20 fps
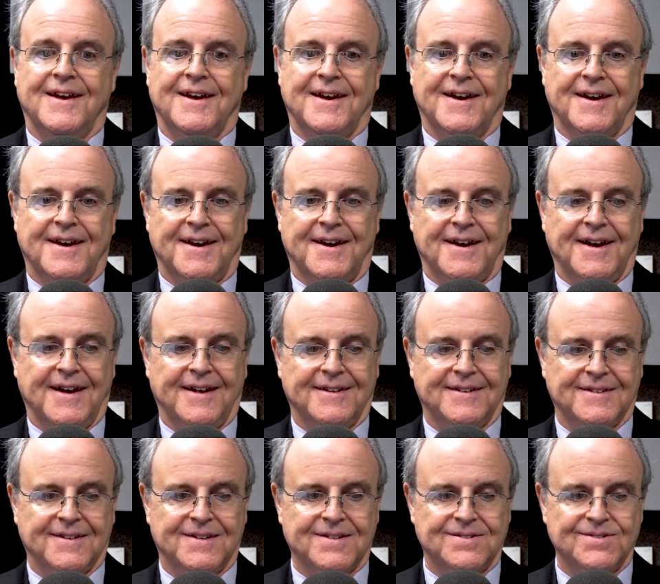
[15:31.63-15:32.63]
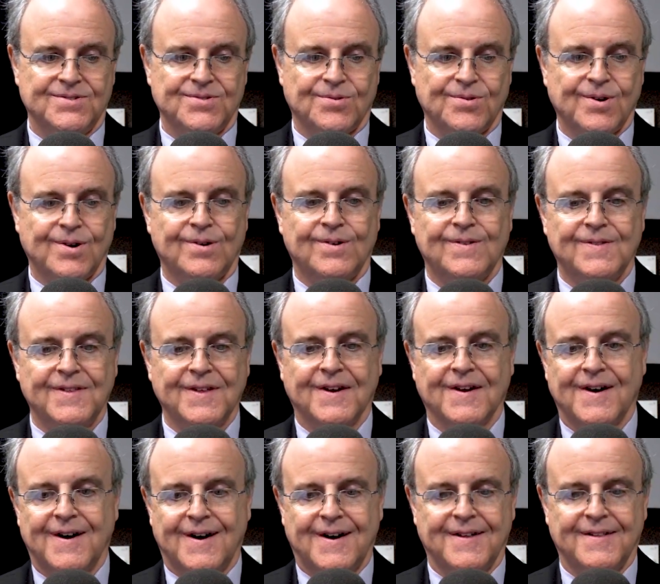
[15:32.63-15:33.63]
and controlled the
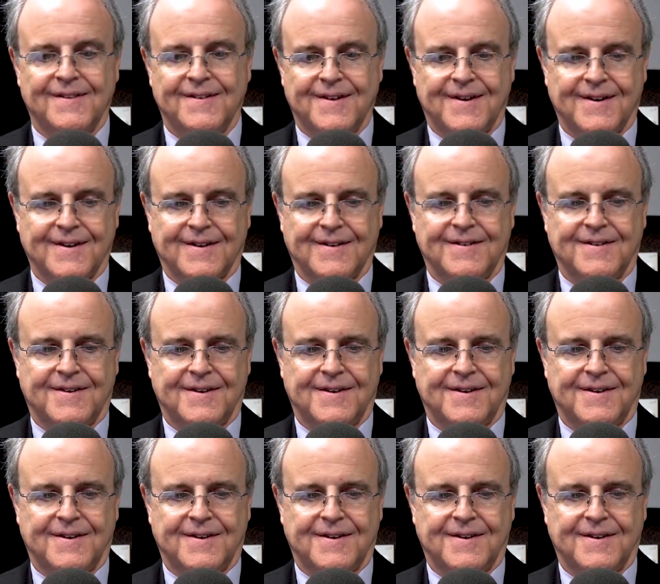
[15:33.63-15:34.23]
conduct